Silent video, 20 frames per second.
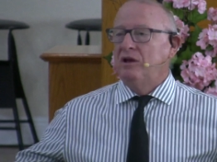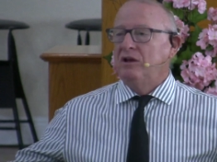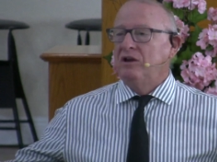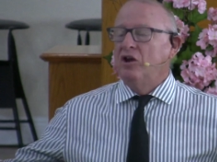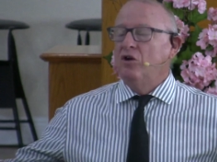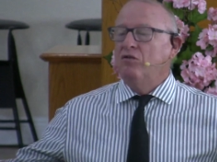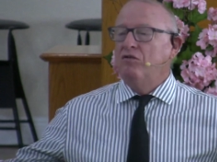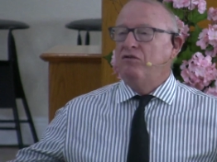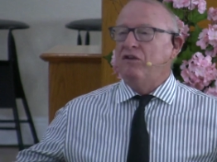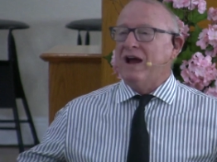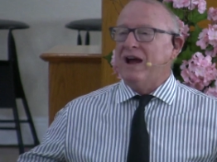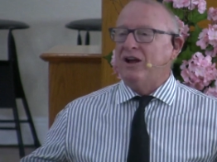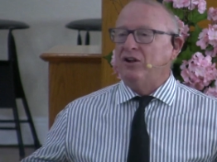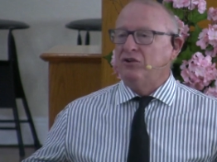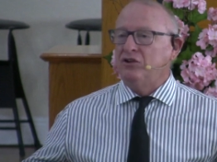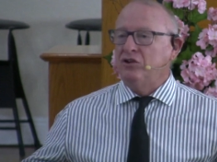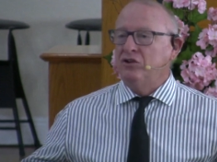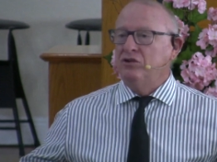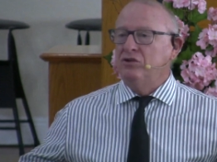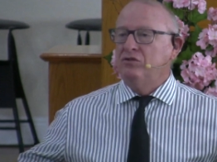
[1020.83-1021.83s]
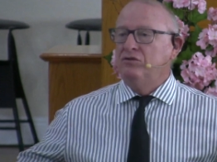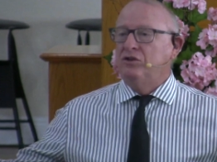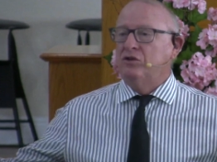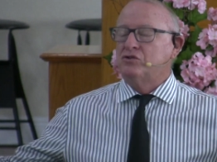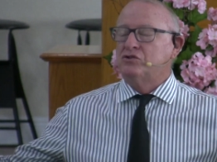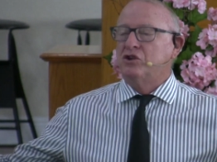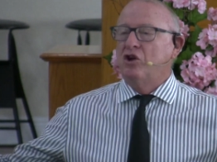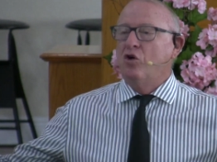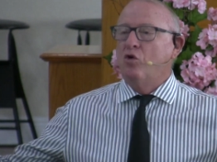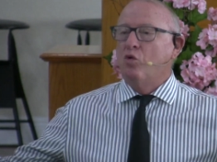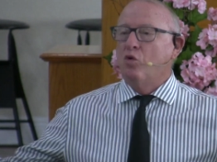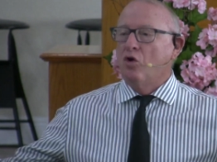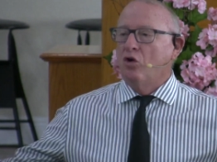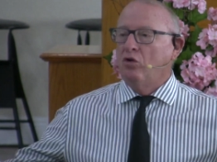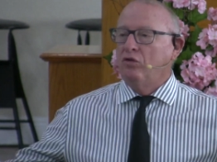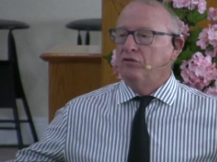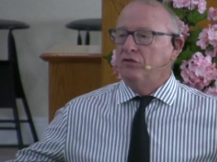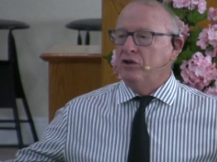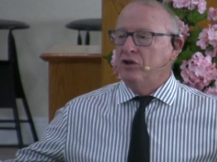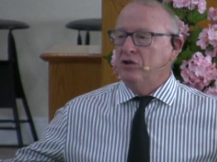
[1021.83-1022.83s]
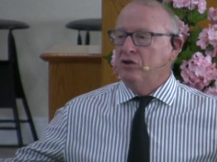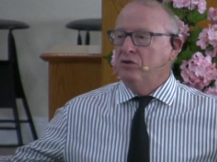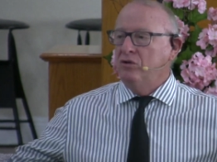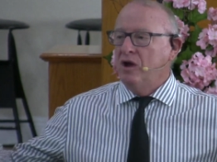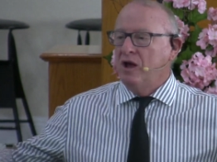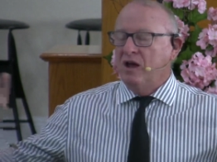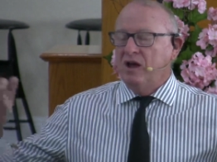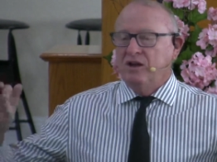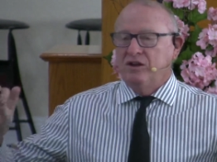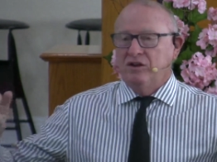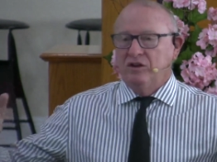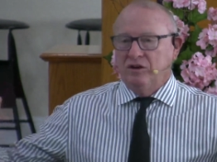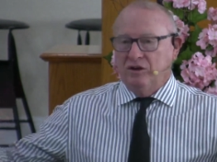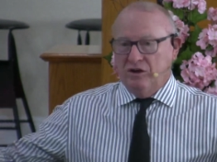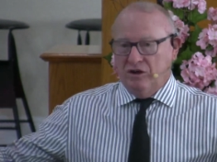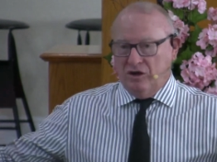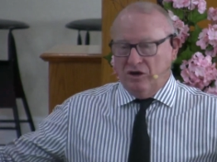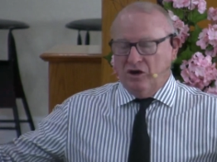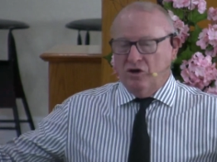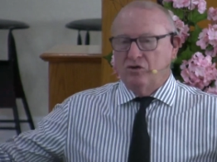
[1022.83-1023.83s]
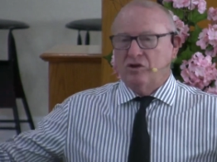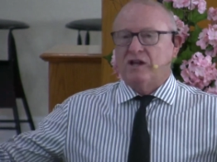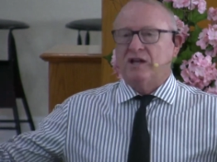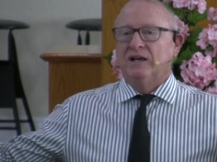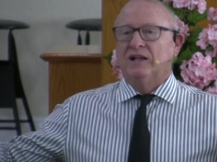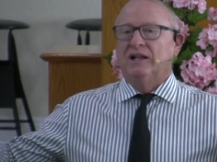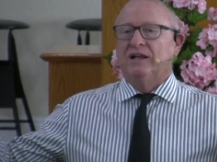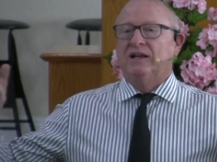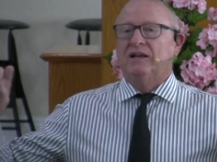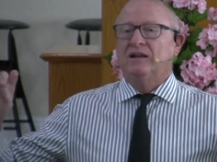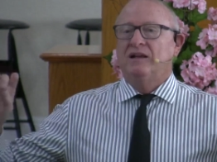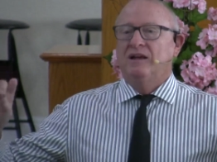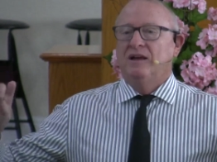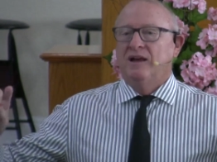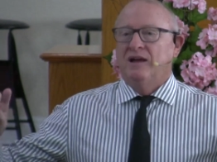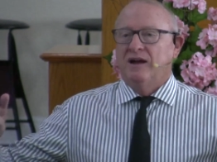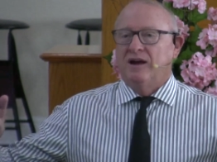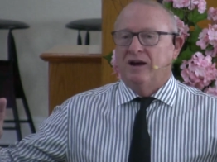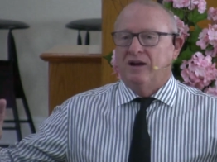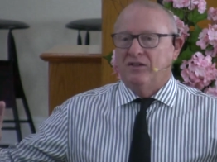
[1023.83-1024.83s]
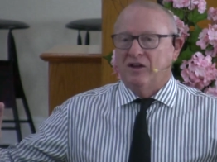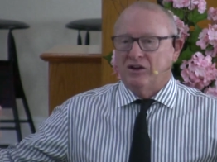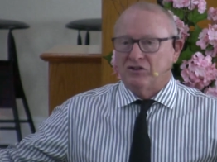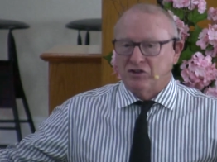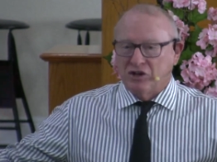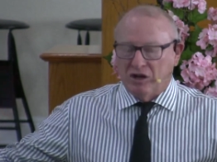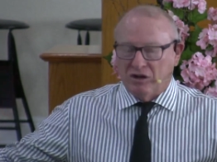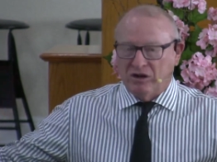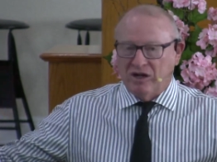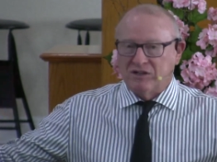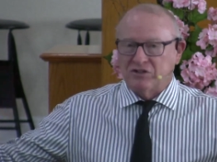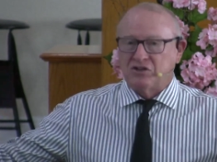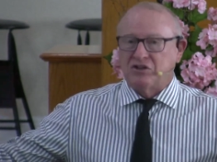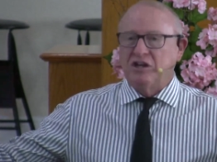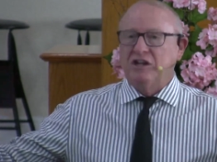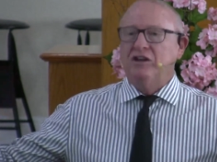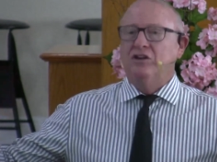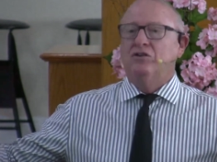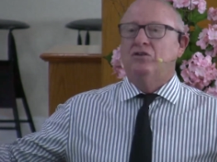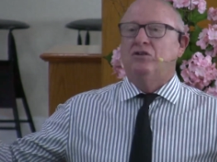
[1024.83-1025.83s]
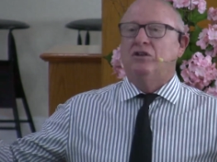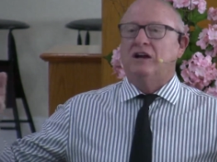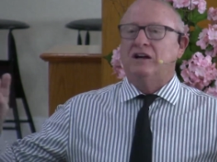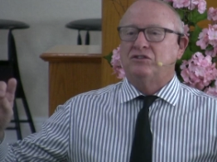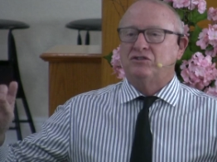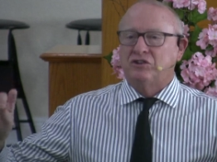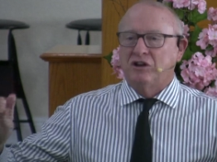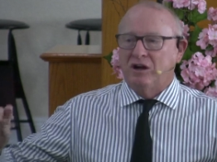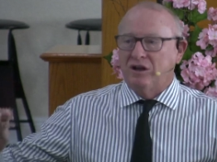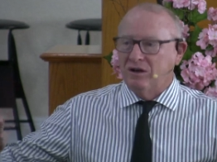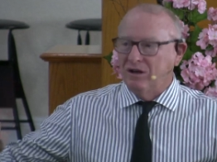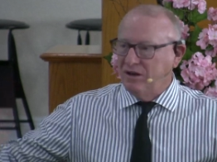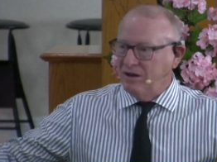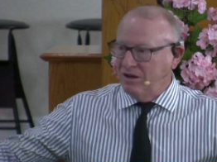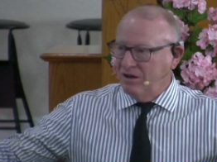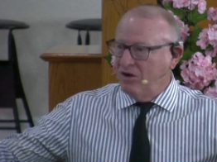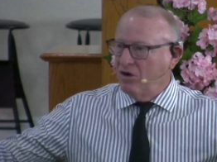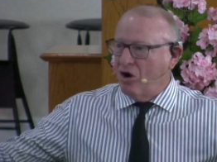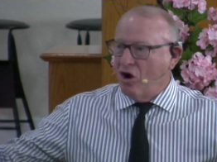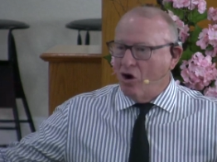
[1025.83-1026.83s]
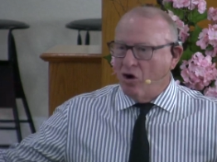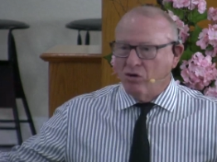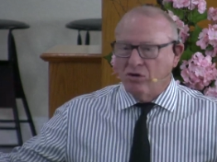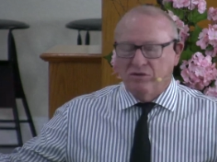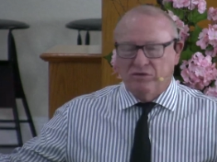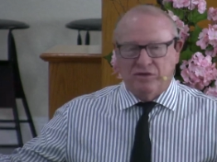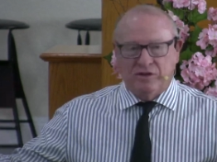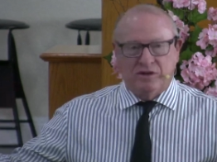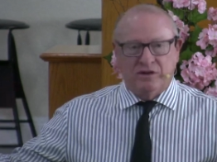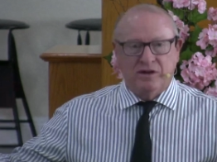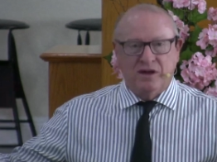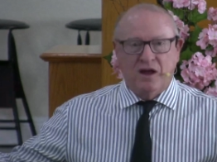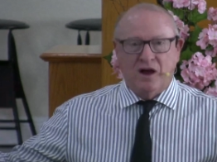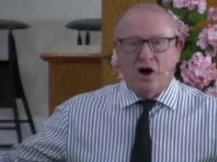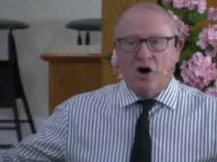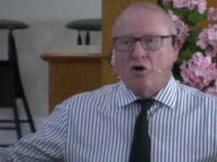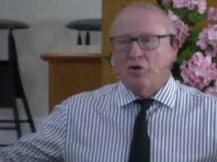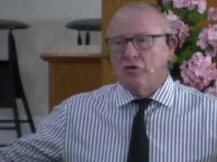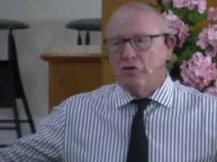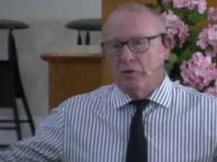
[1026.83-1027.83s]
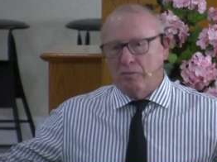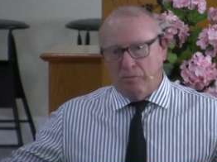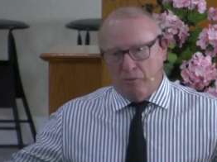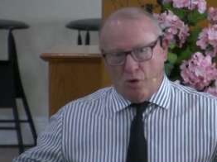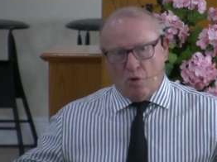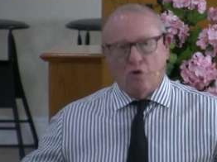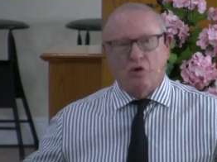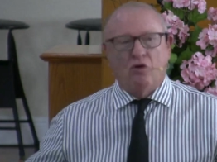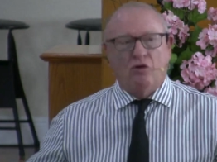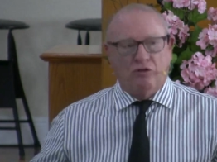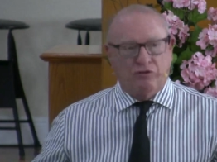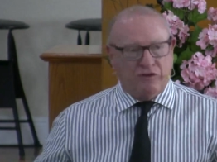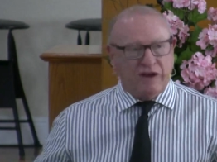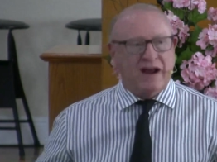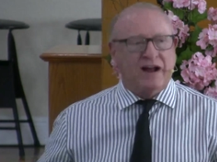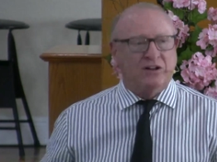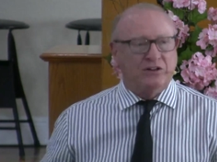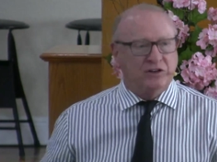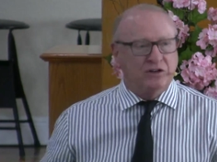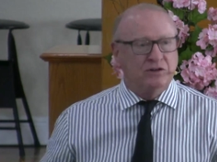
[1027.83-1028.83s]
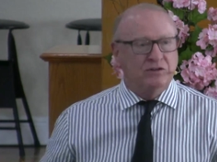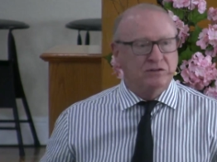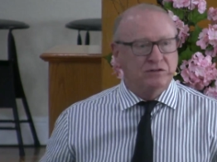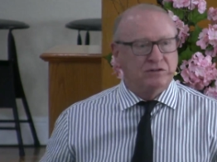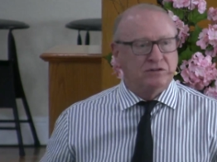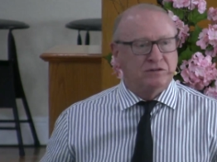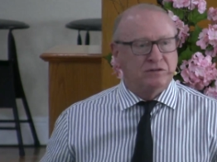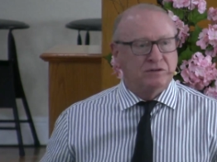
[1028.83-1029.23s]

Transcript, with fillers: no value, there's no worldview, no killing, uh, thou shalt not steal, thou shalt, you know, all of the, all of the moral values.